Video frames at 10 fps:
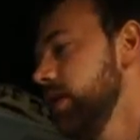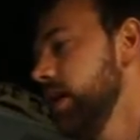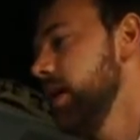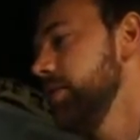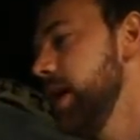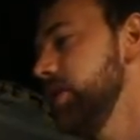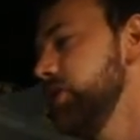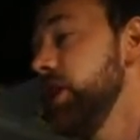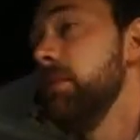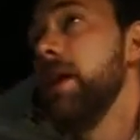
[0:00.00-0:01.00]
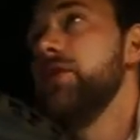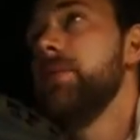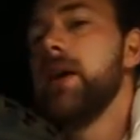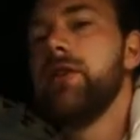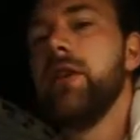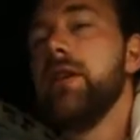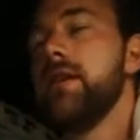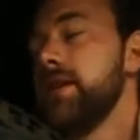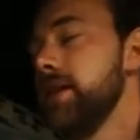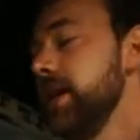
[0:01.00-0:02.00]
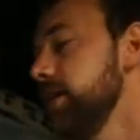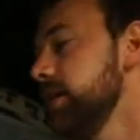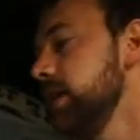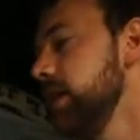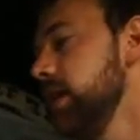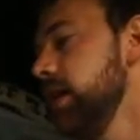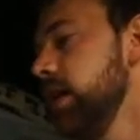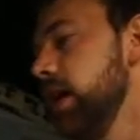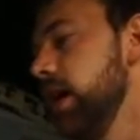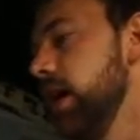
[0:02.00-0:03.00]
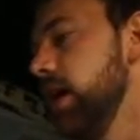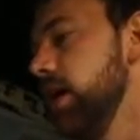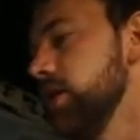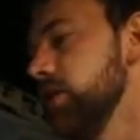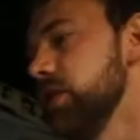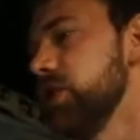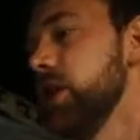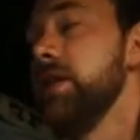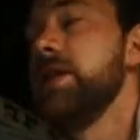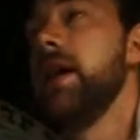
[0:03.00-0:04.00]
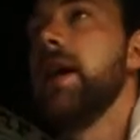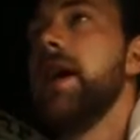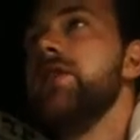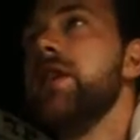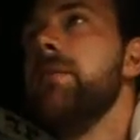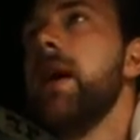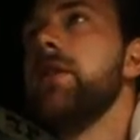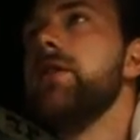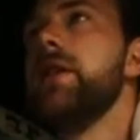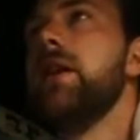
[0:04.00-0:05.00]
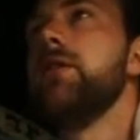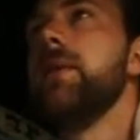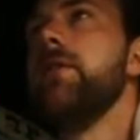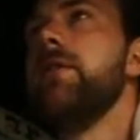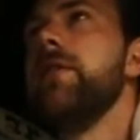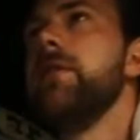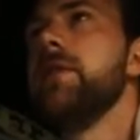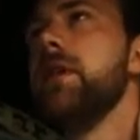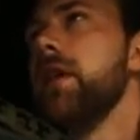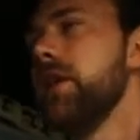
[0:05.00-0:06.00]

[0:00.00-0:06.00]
AGM ledger battery under the seat. You can generally take AGM batteries down to about 50% of their